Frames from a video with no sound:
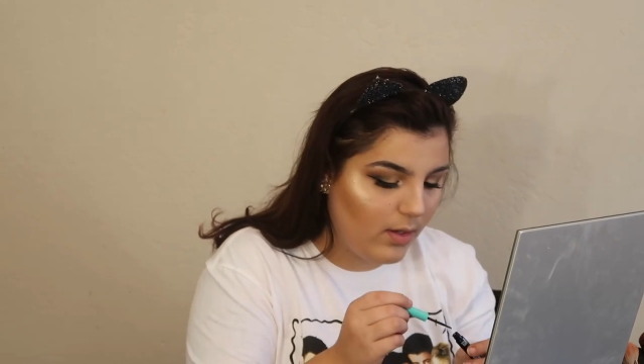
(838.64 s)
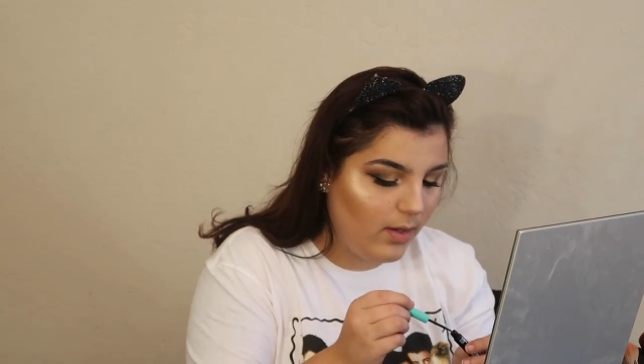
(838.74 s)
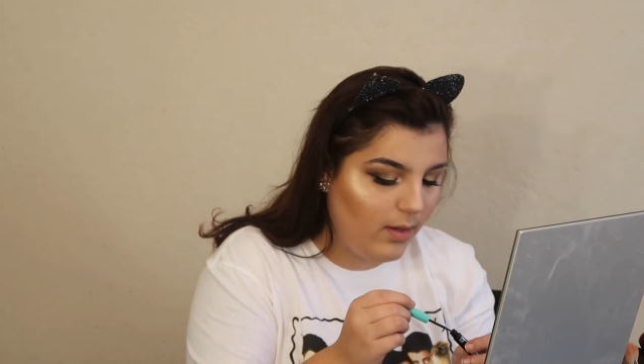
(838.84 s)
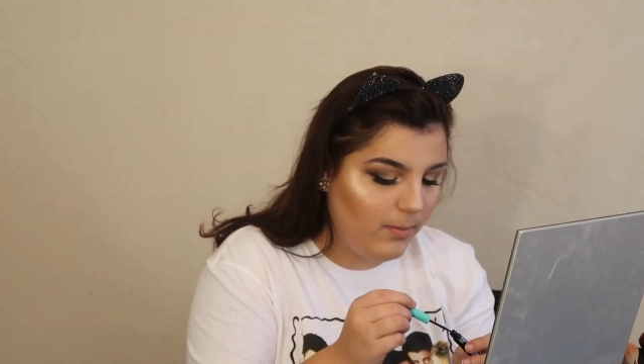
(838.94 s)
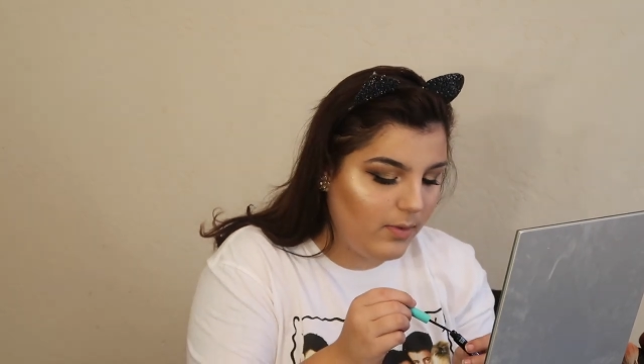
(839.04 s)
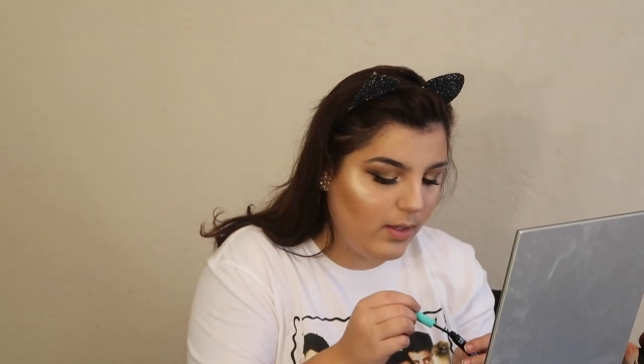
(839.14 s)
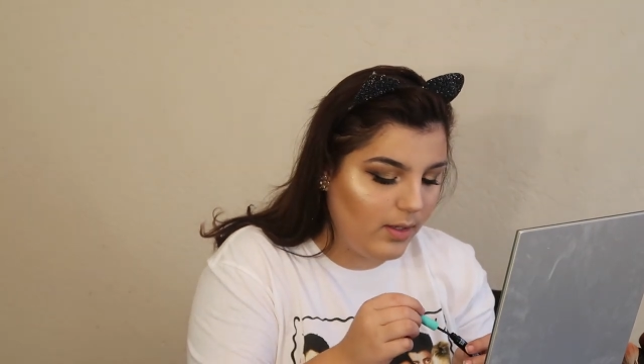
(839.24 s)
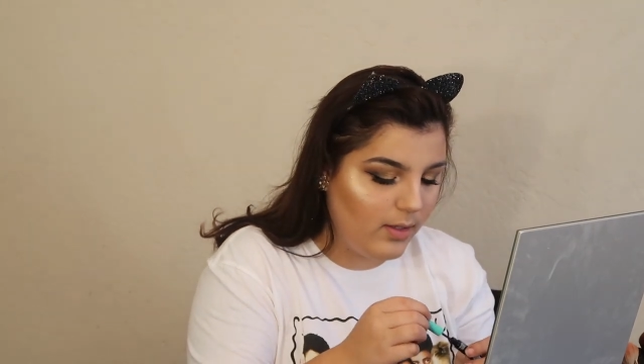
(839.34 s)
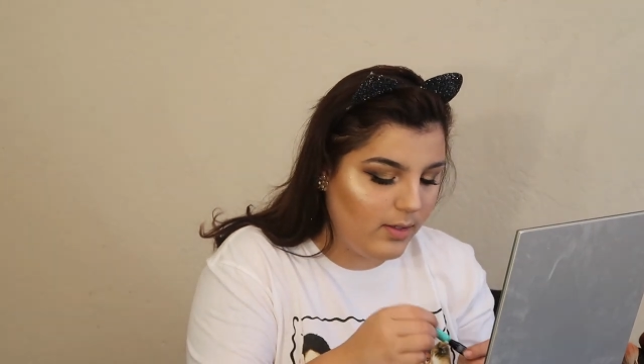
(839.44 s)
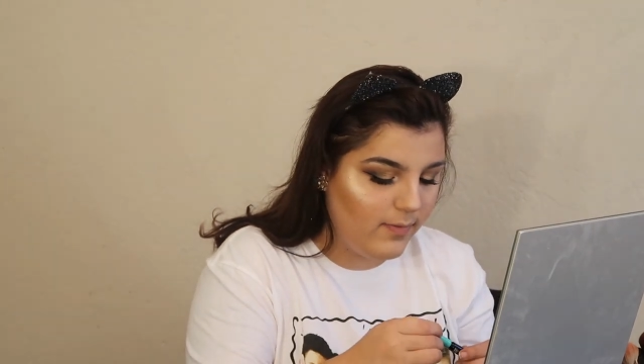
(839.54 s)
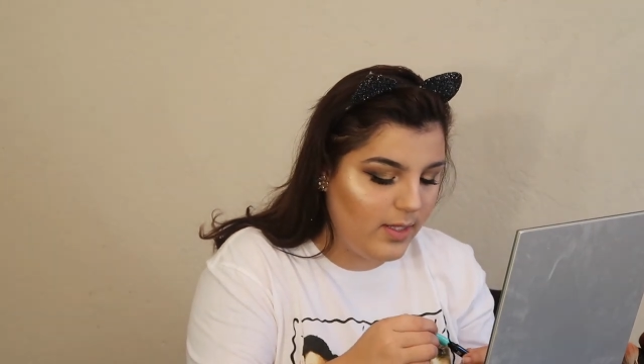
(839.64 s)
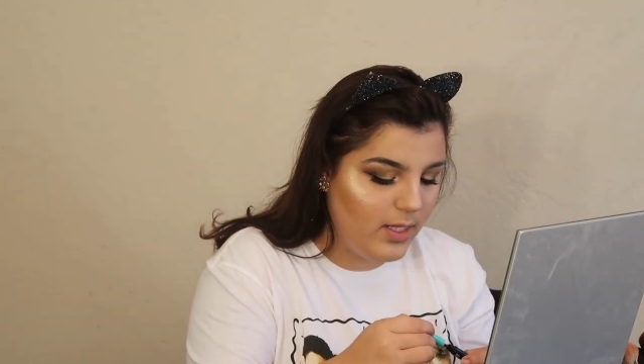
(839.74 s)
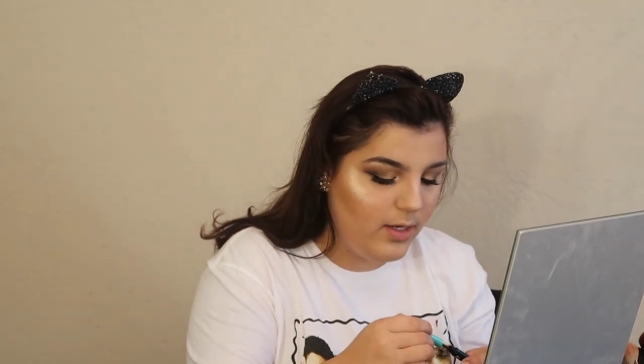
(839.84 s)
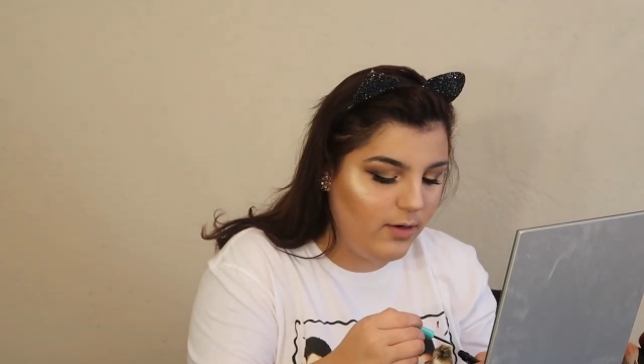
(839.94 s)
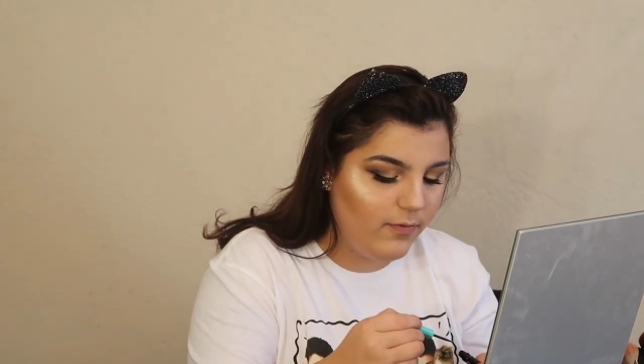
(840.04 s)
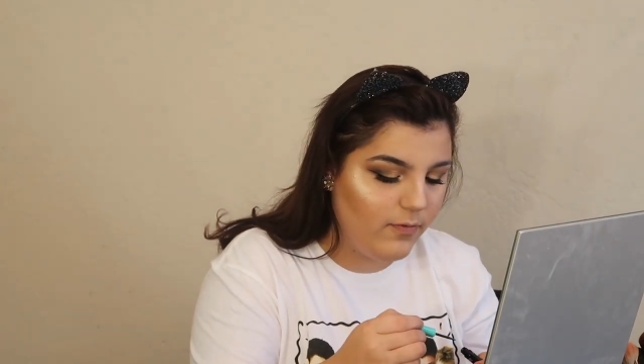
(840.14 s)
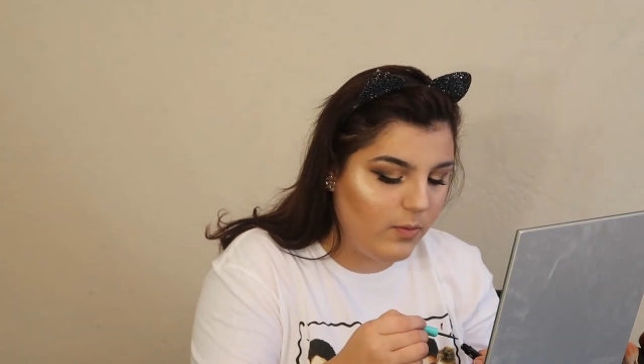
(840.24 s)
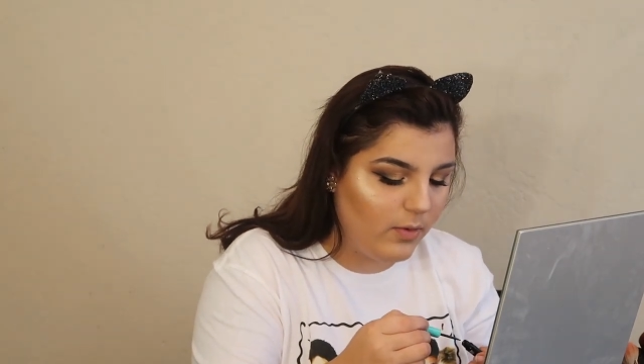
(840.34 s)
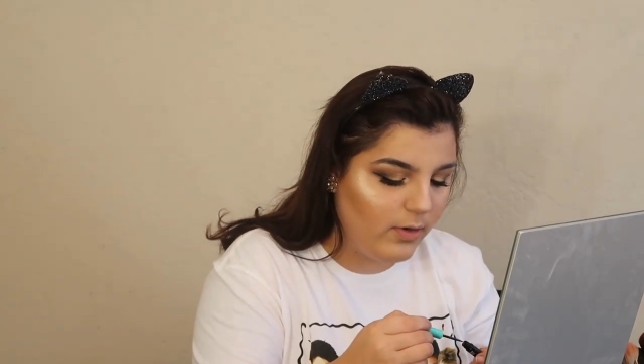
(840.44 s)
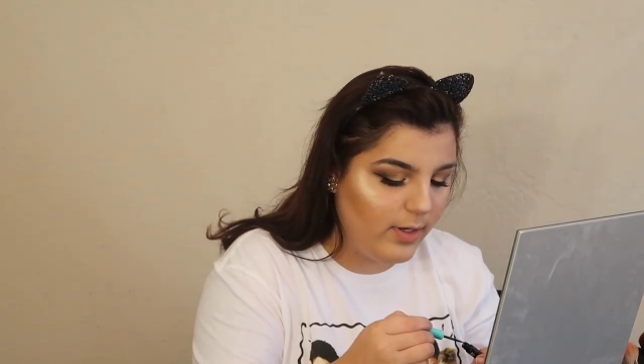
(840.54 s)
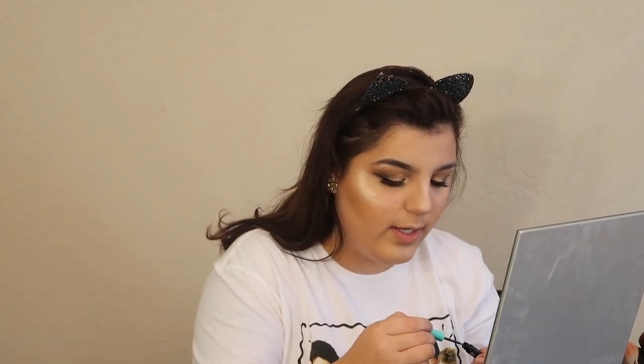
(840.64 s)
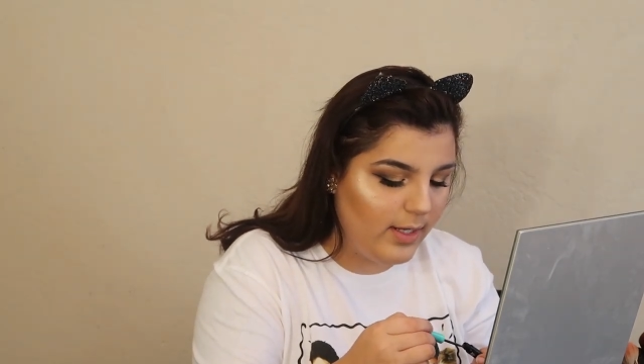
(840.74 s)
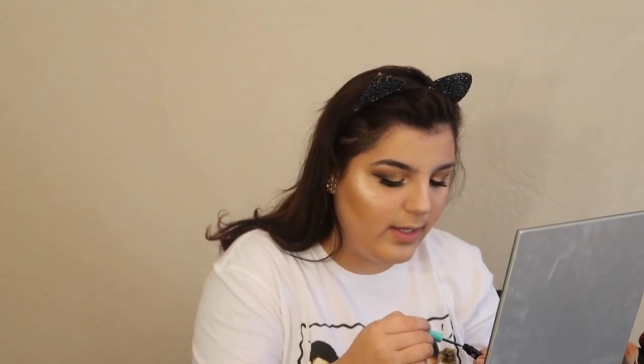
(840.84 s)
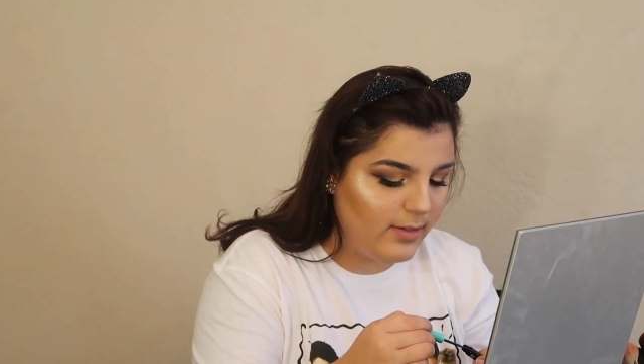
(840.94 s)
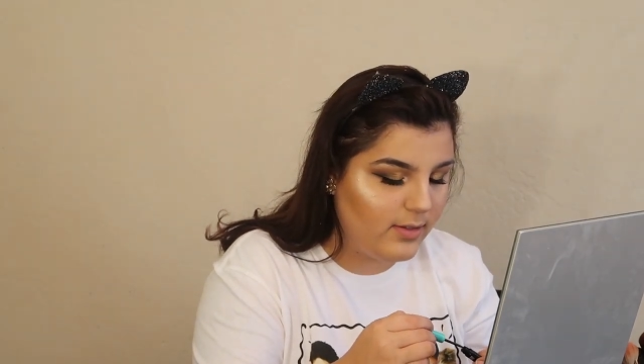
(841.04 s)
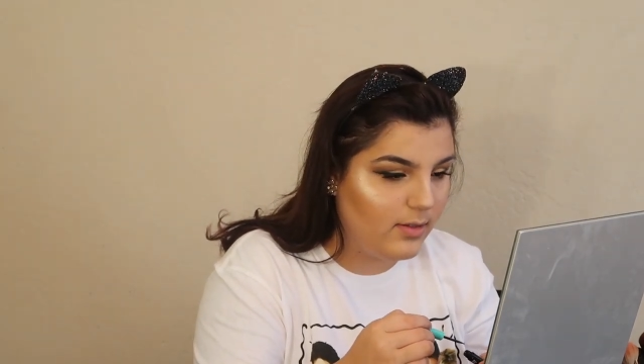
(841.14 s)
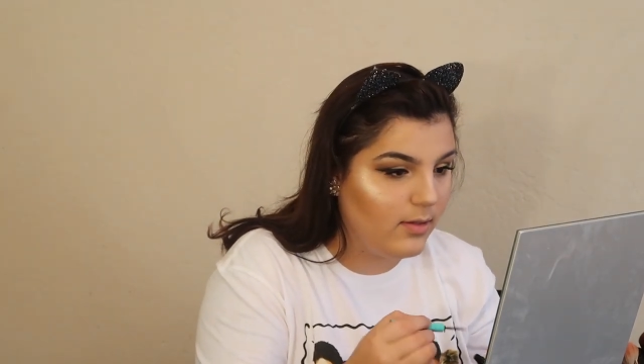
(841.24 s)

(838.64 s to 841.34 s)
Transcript: I'm kind of here for it.